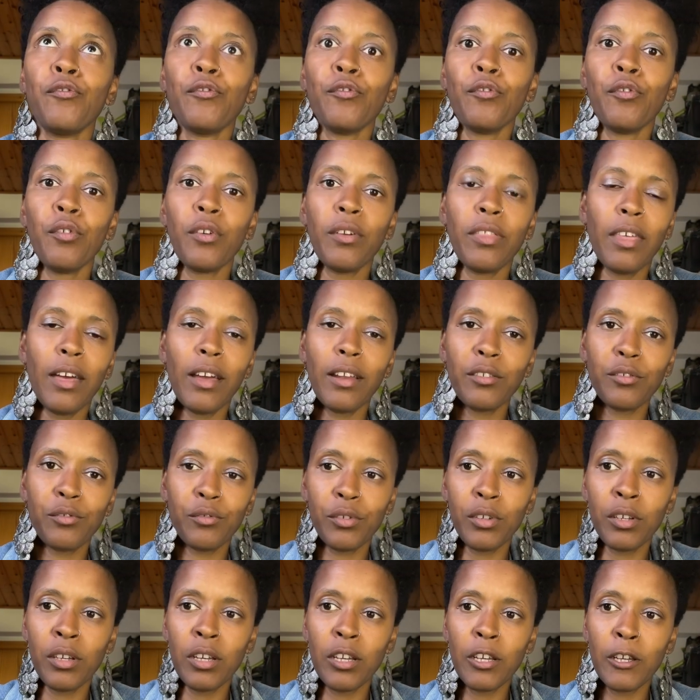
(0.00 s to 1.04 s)
For that,
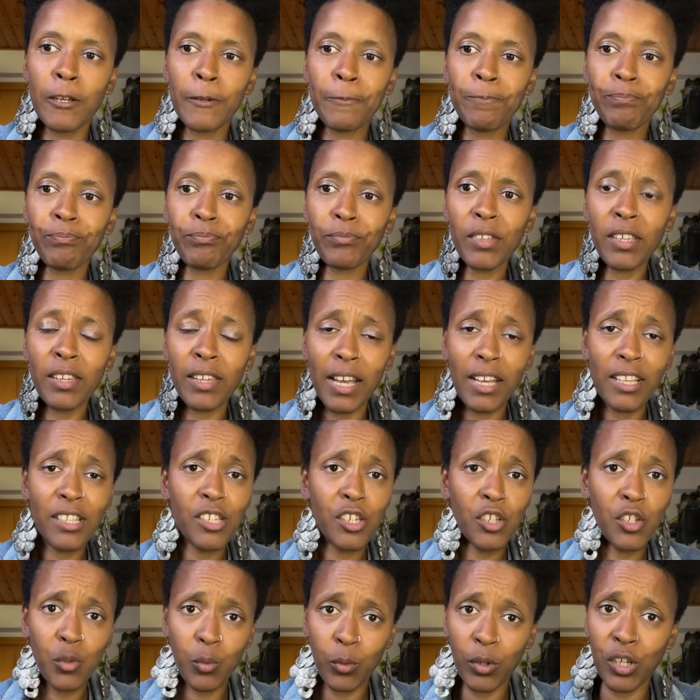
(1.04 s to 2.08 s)
in that
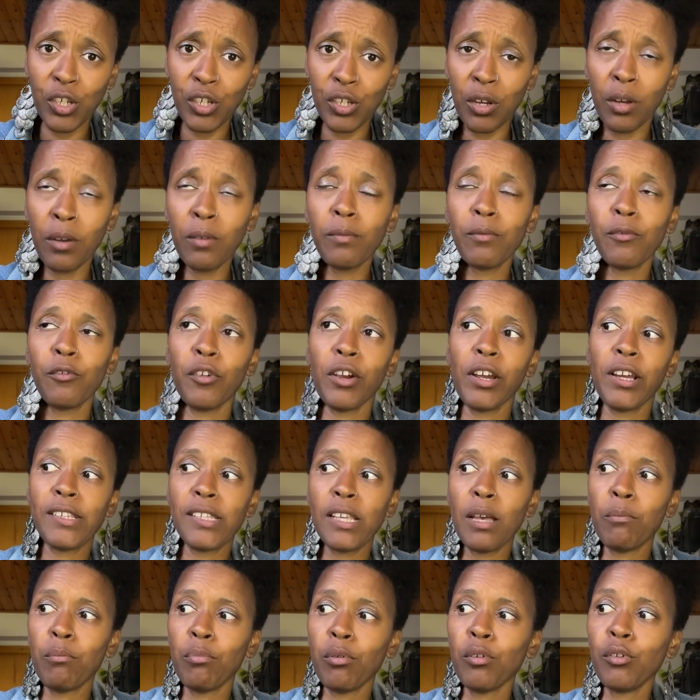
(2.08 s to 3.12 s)
situation, for
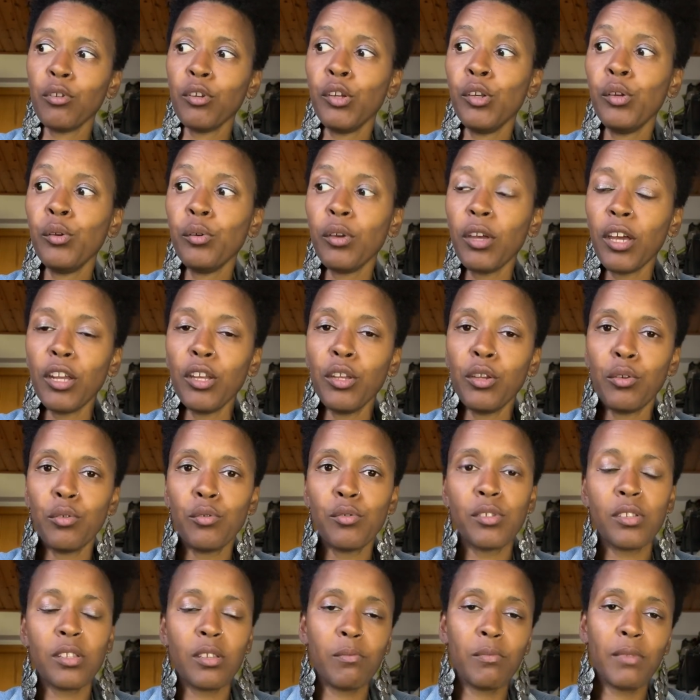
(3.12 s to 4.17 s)
example, you can
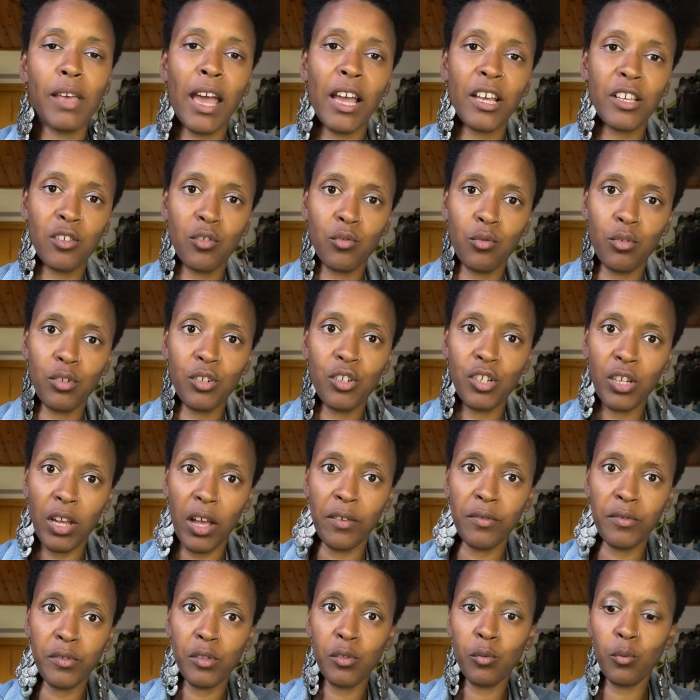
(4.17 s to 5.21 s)
use some extra
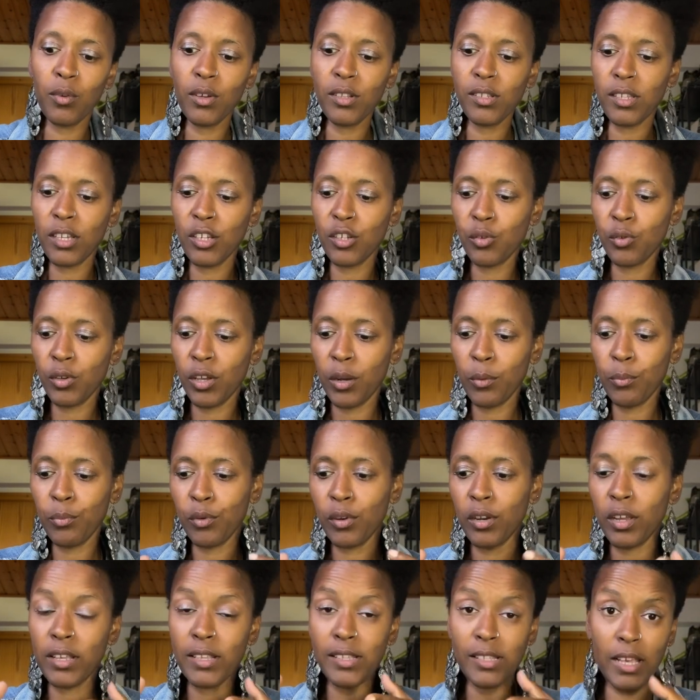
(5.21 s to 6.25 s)
shelves, the ones that you can
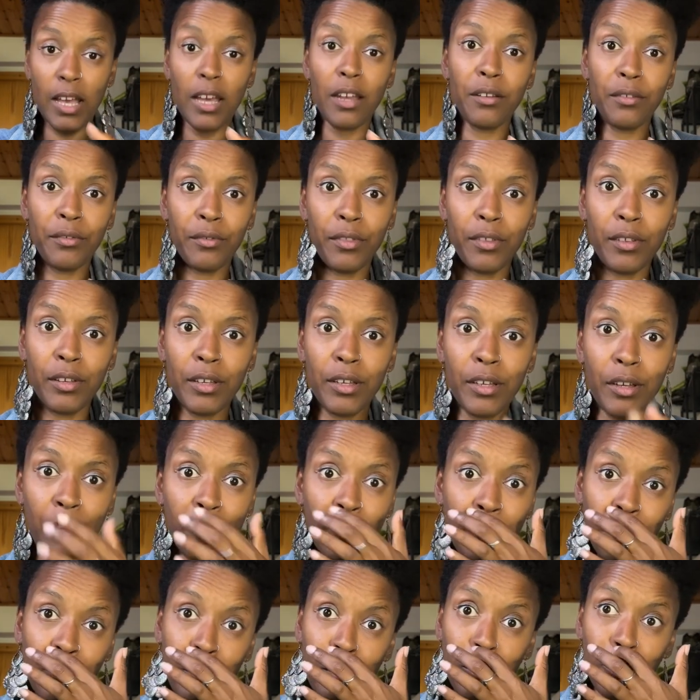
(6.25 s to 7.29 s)
put inside of
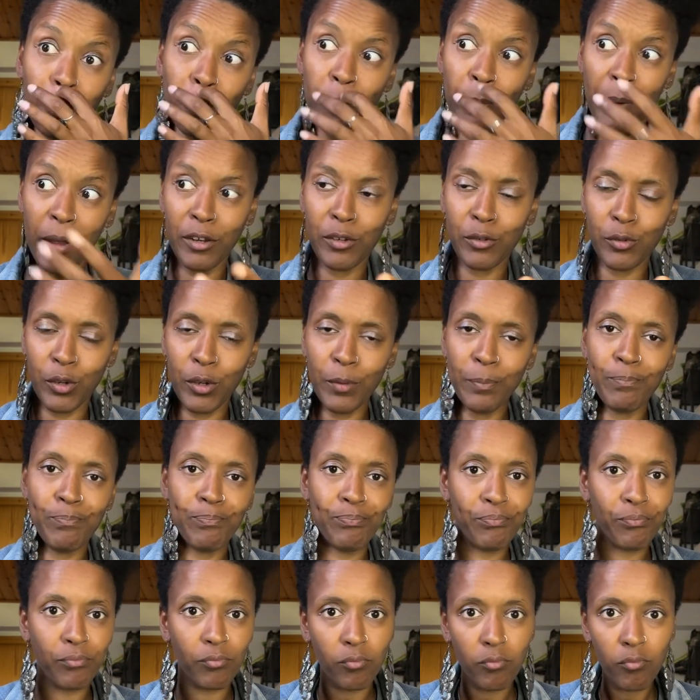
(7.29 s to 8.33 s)
your pantry
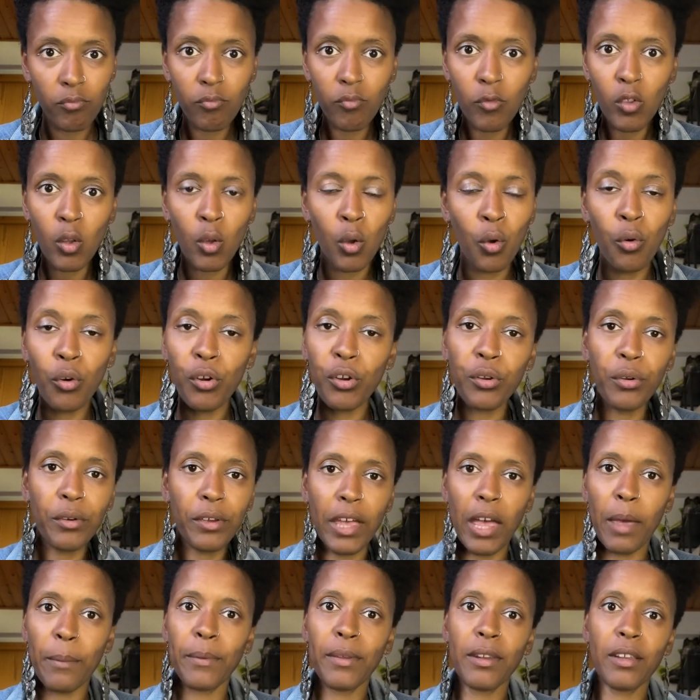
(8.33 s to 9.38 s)
or your
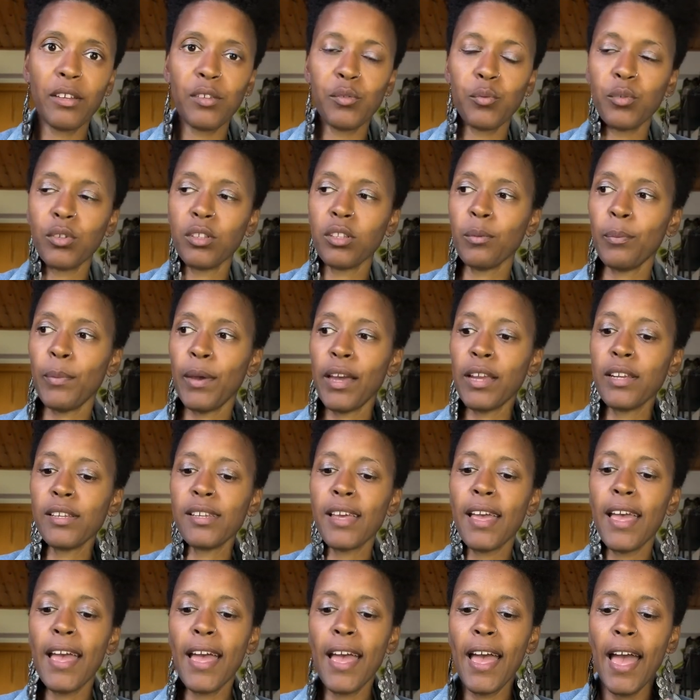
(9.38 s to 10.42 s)
cabinet, will depend.
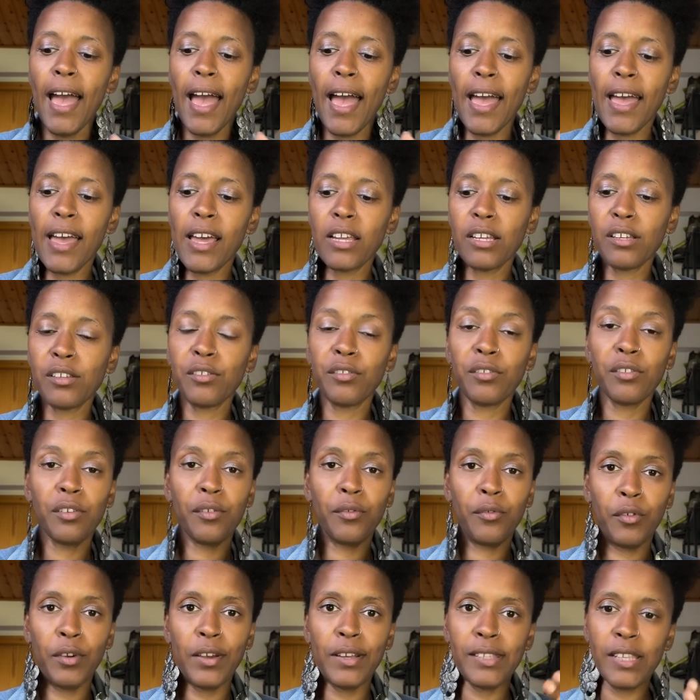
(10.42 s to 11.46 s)
And
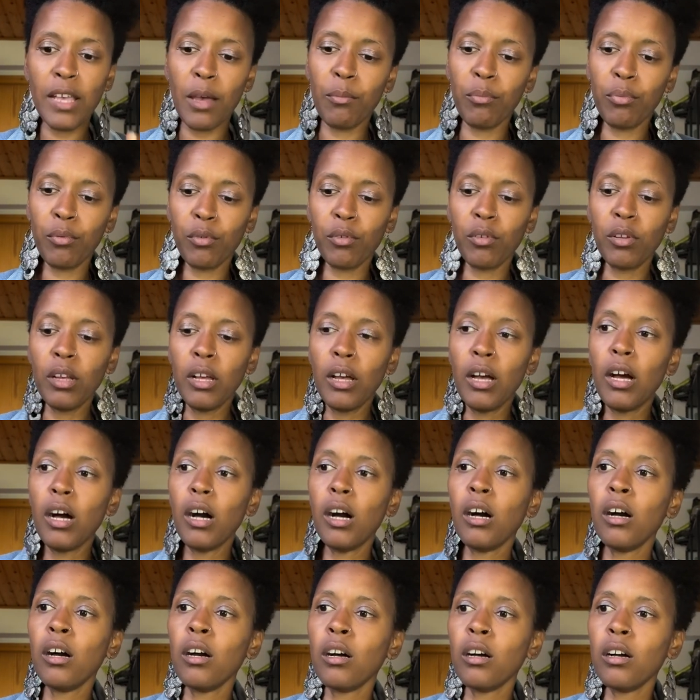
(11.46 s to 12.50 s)
for example,
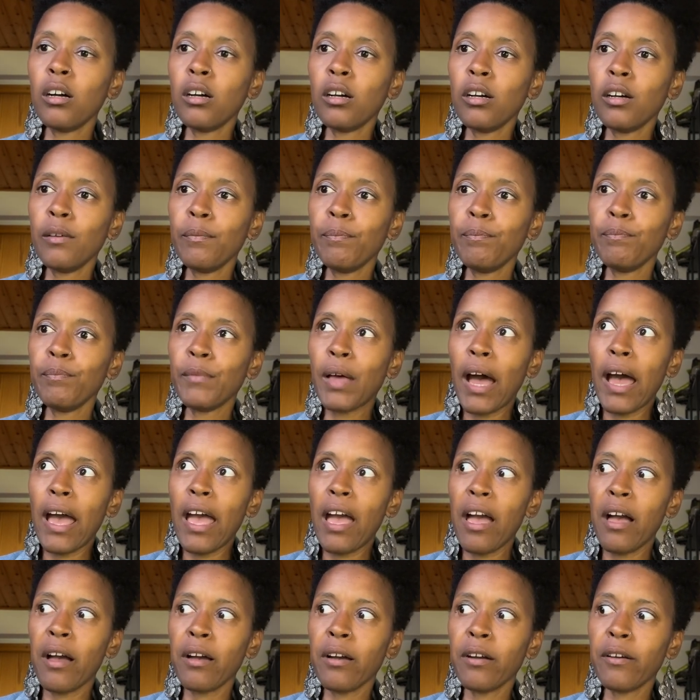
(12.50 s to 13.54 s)
I
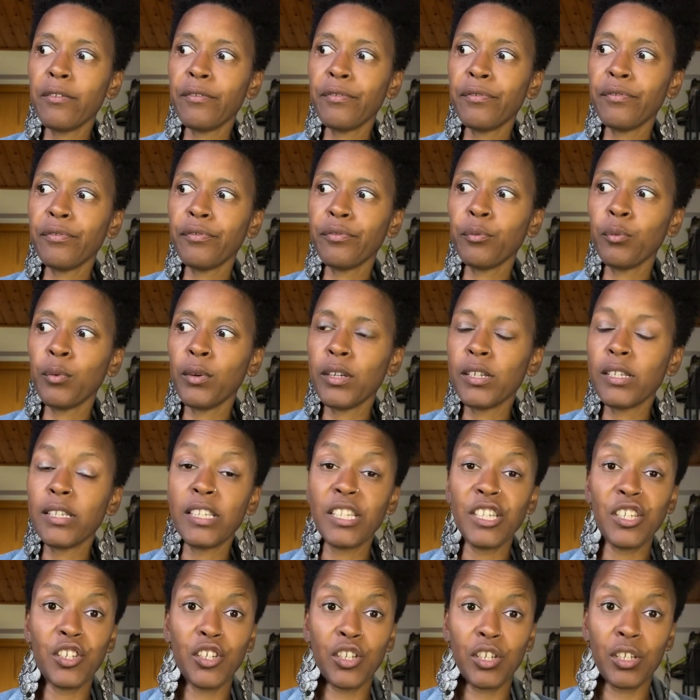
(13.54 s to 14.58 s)
have
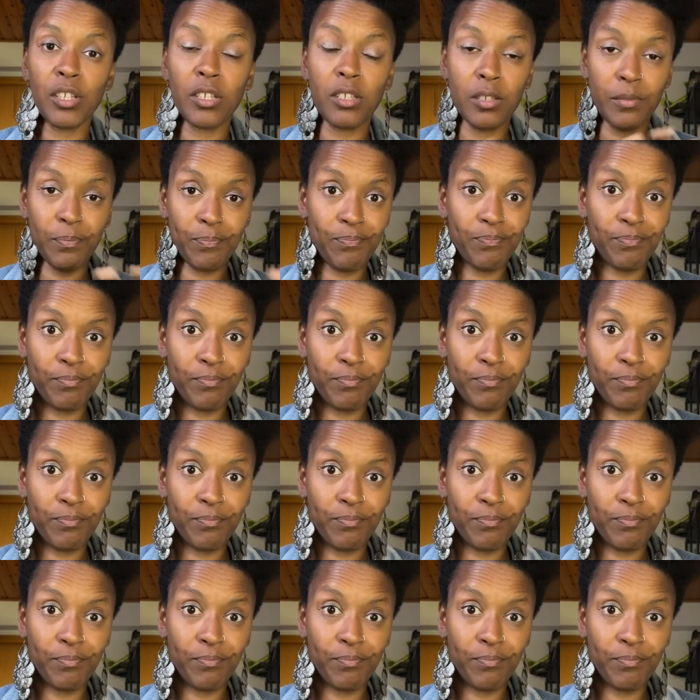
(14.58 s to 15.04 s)
dishes.